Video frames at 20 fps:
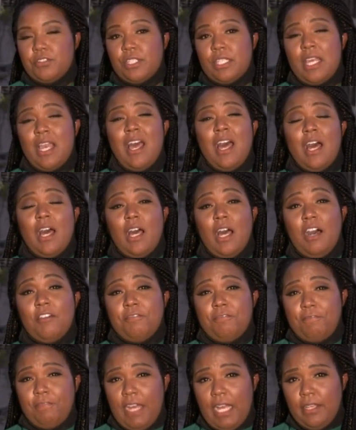Announced
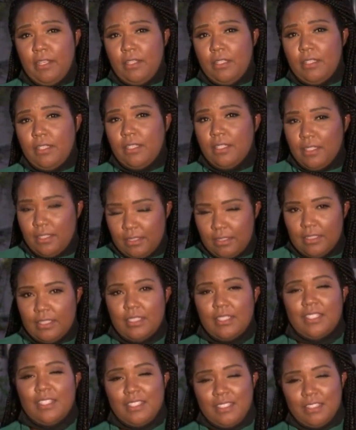a five
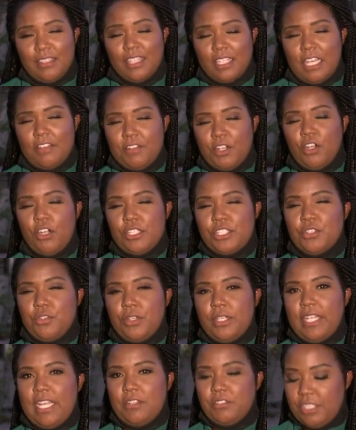the
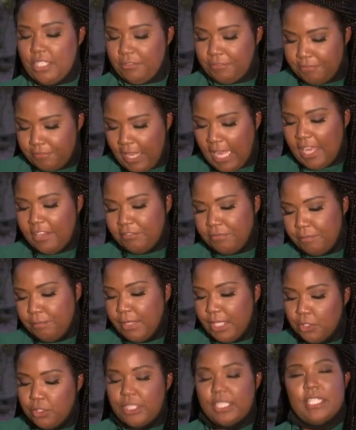governor also announced a
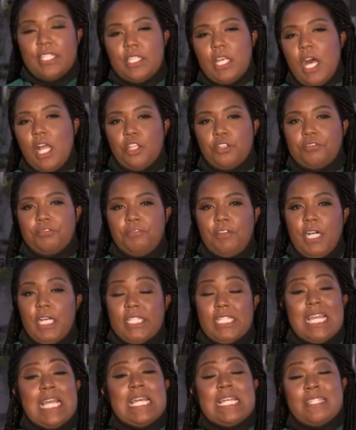$5 million
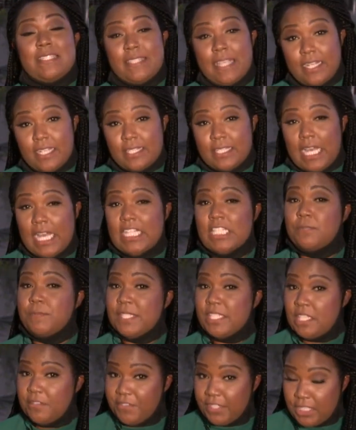fund set
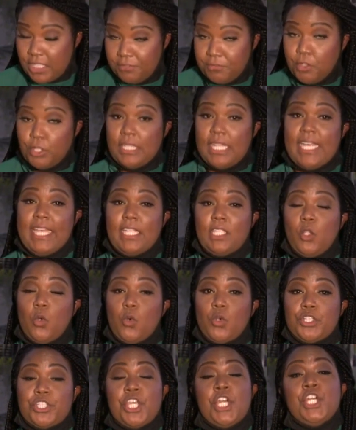aside specifically for
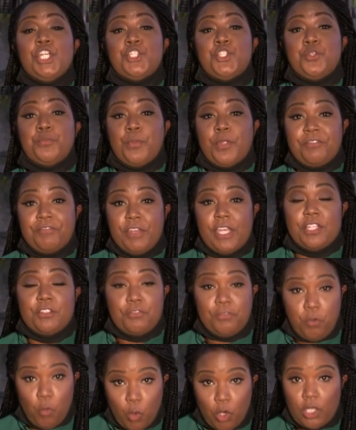landlords to
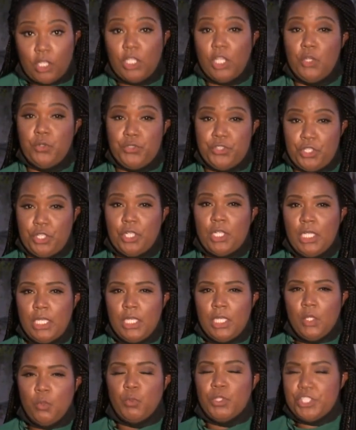prevent
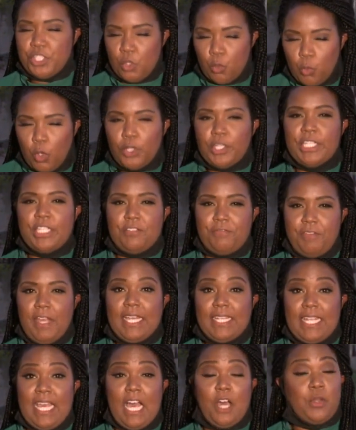foreclosure. We're still
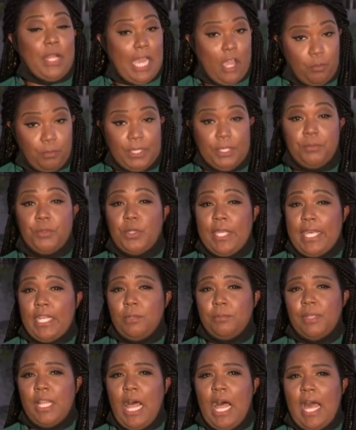working to find out how
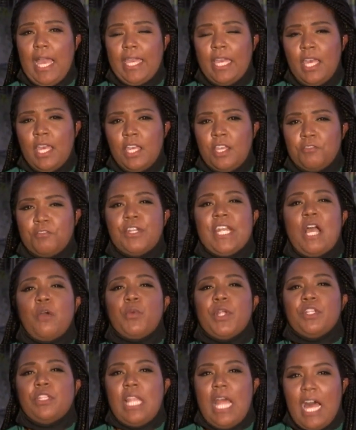people can apply.
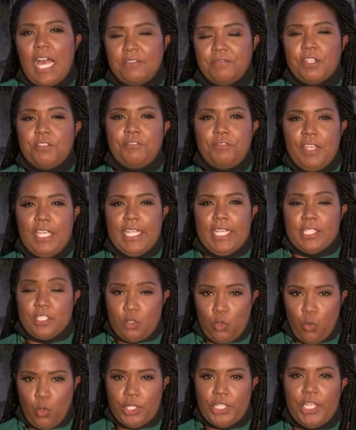For now, we're live in
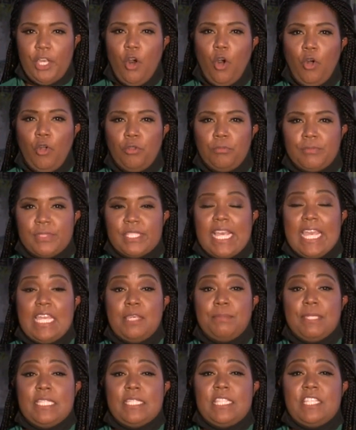Phoenix. Courtney
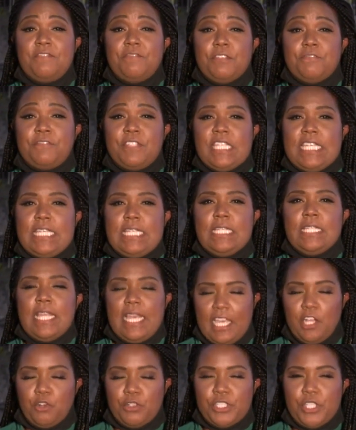Holmes, ABC
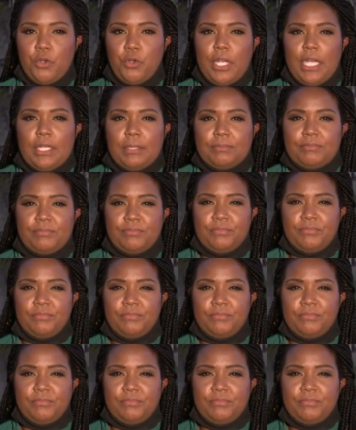15, Arizona.